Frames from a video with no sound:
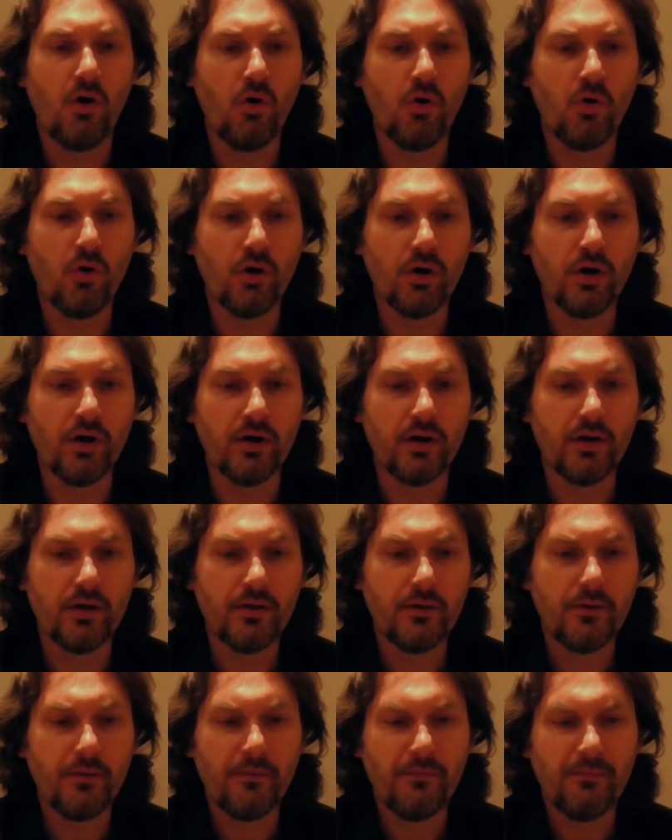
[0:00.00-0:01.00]
or
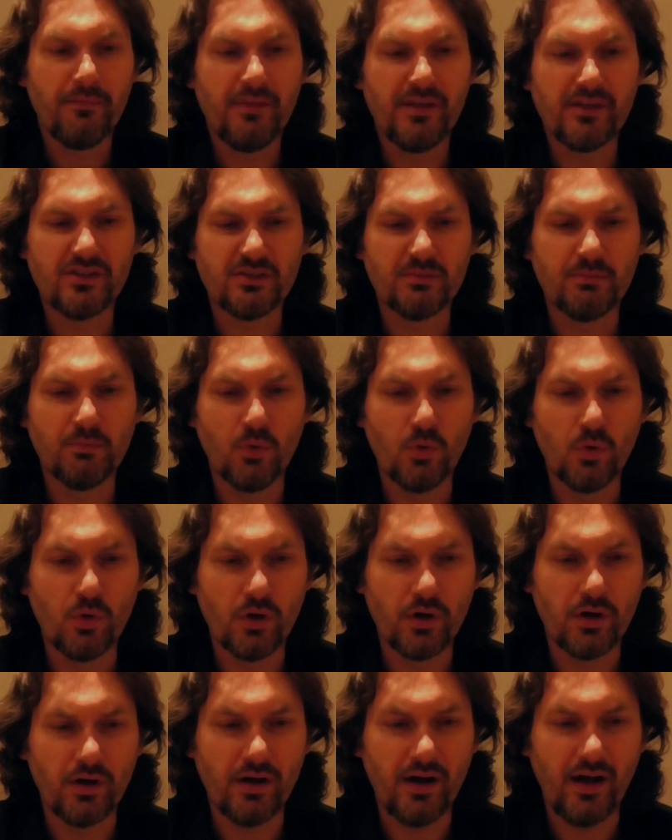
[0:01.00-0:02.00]
this
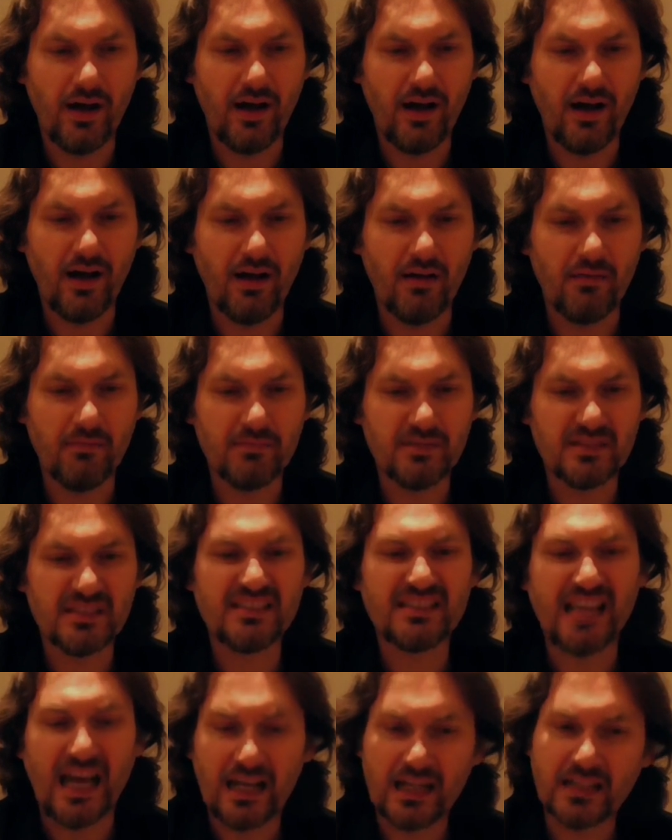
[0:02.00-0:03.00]
more uh,
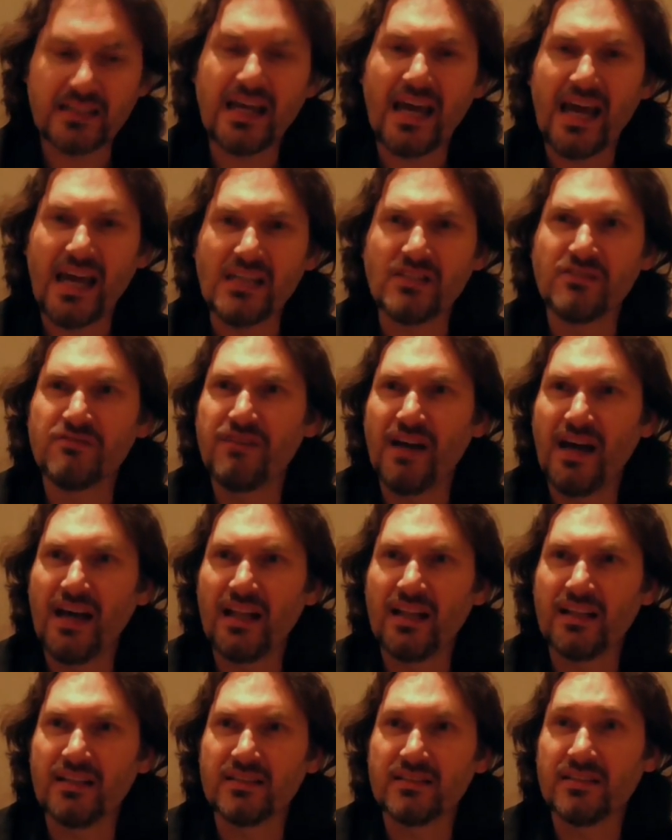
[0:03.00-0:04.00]
sanitized
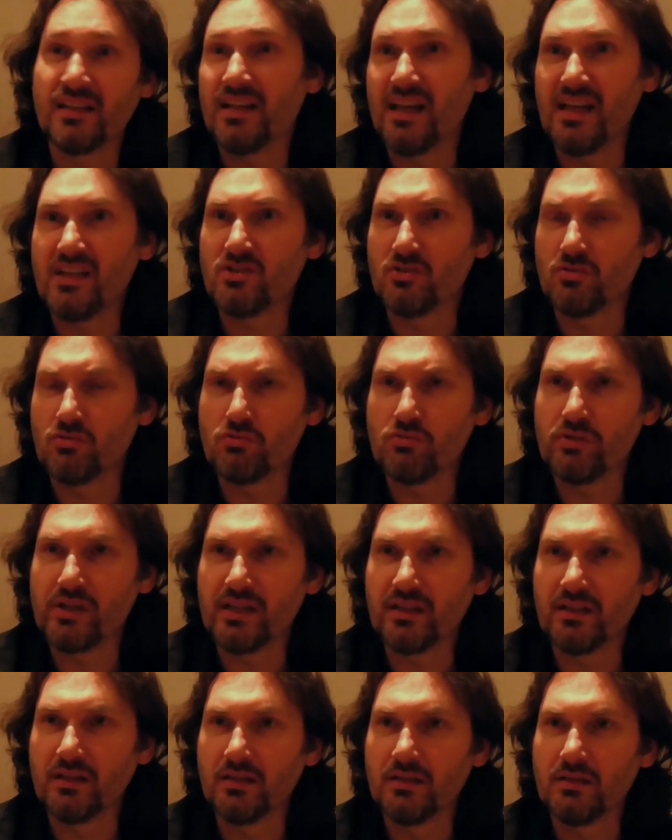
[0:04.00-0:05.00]
violence that isn't
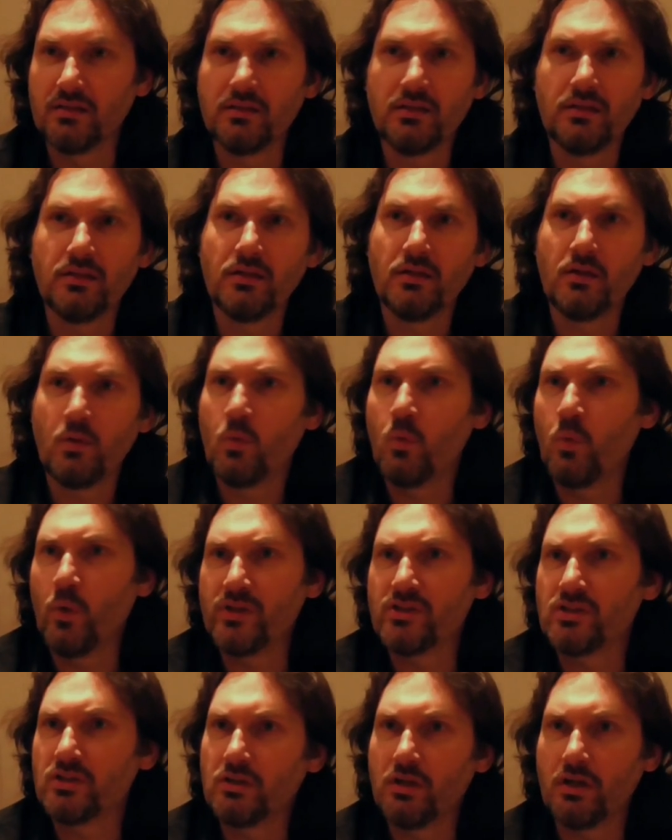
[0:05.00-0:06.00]
real,
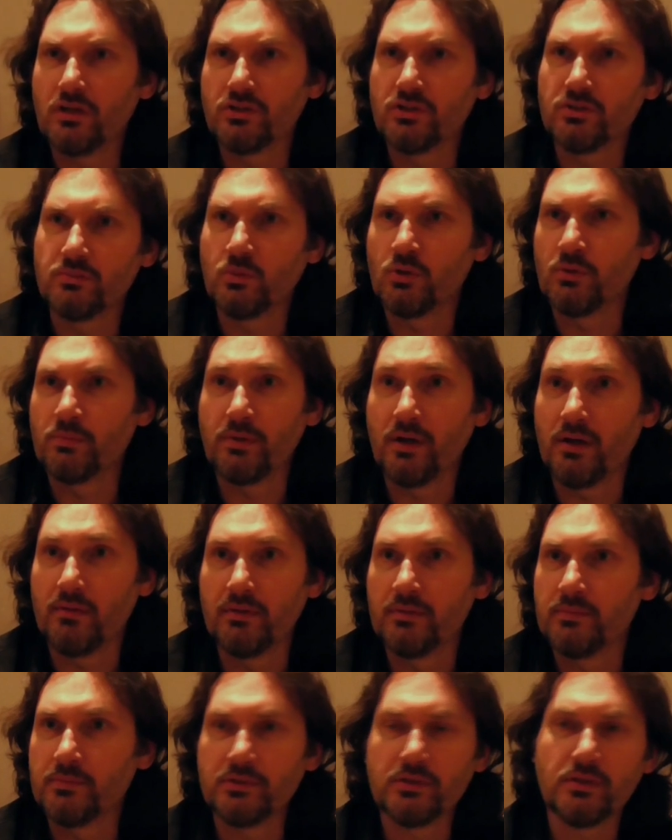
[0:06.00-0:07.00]
which causes more
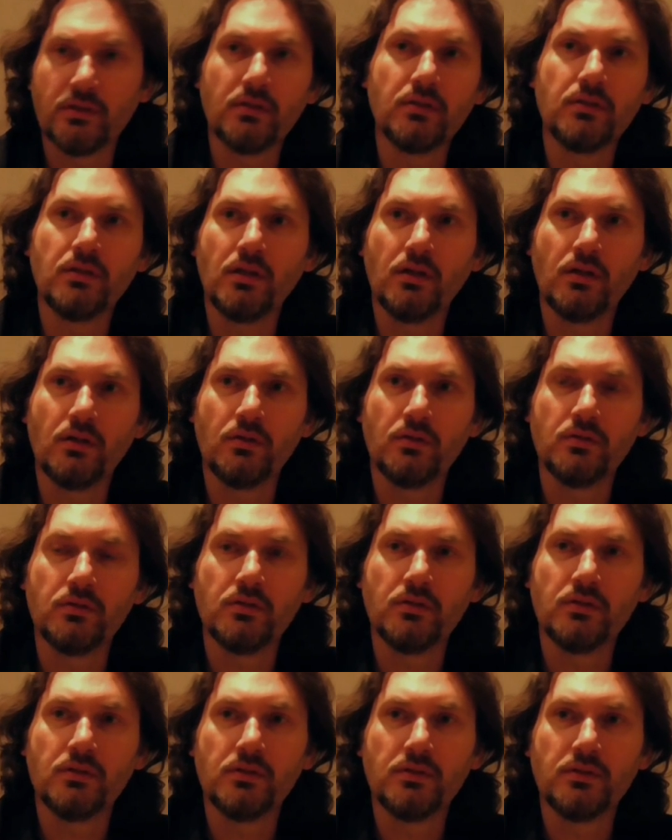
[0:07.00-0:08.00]
problems, you know?
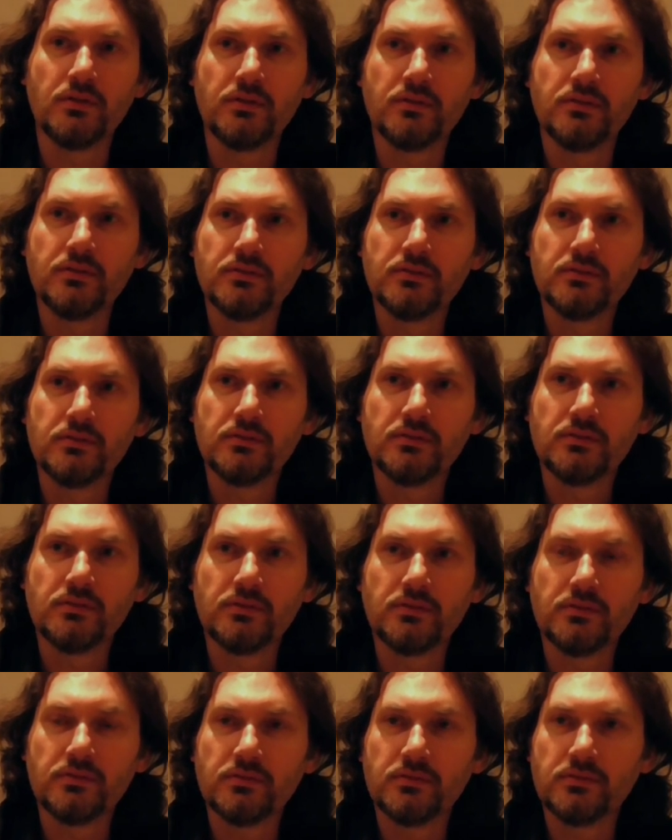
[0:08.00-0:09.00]
What do you think
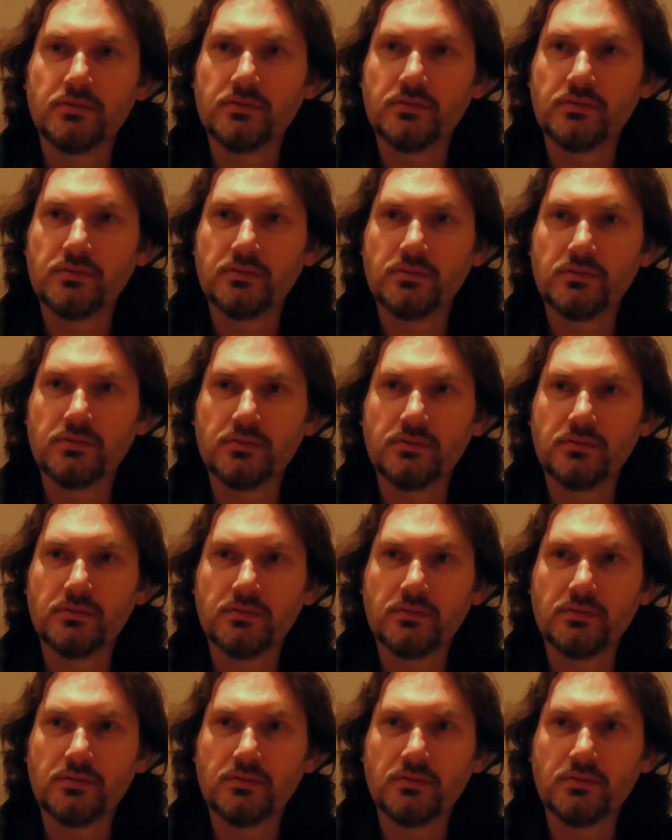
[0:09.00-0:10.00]
uh, should be
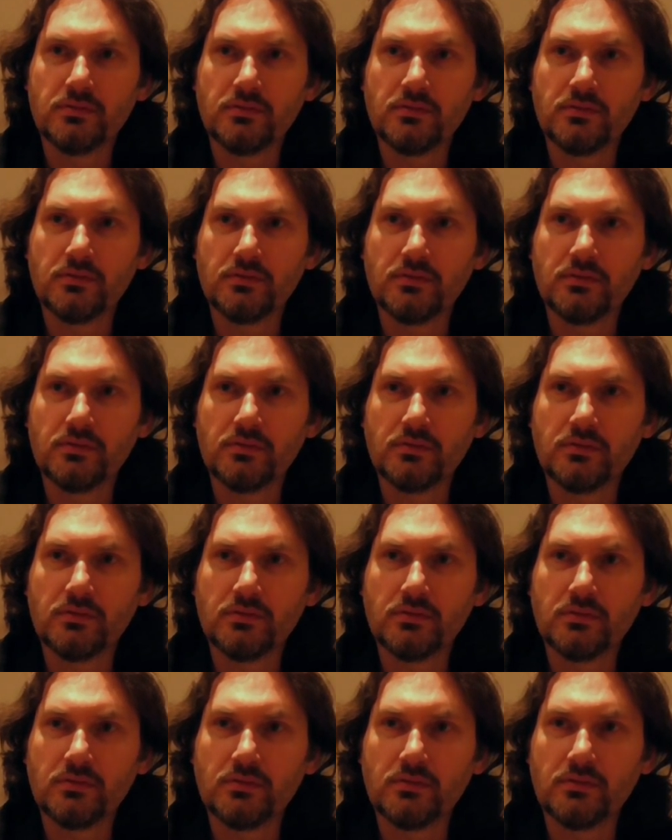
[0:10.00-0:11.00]
done for the individual that
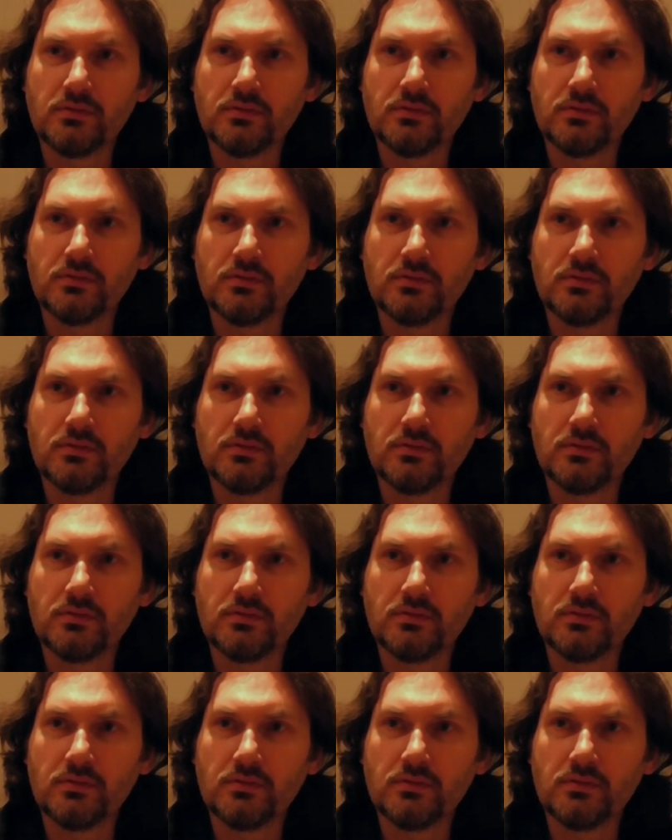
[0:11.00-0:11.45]
is